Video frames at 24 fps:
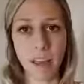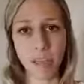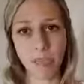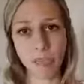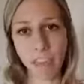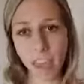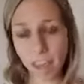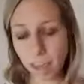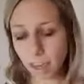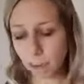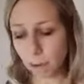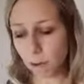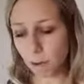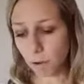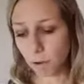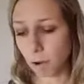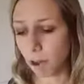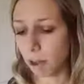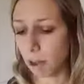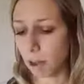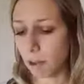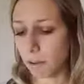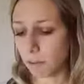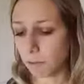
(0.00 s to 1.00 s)
Thank you
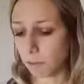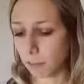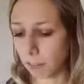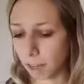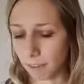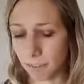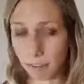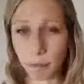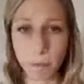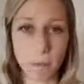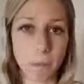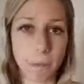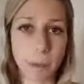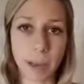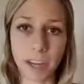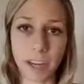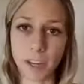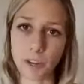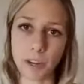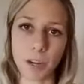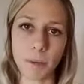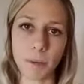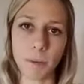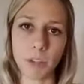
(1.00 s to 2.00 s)
for giving me my
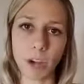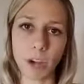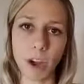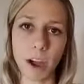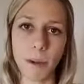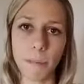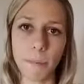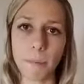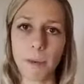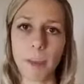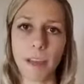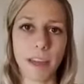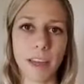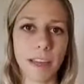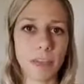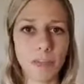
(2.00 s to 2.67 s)
dream job.